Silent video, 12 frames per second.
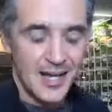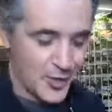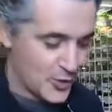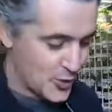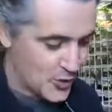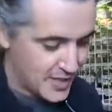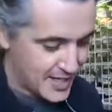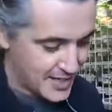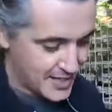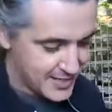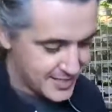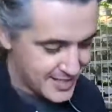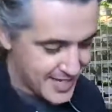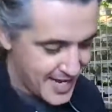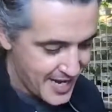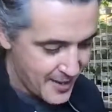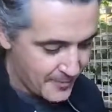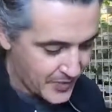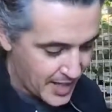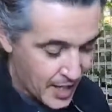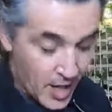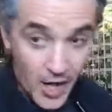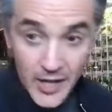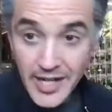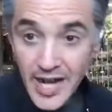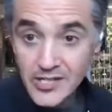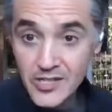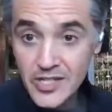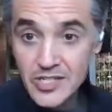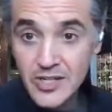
earlier this year. Okay, to the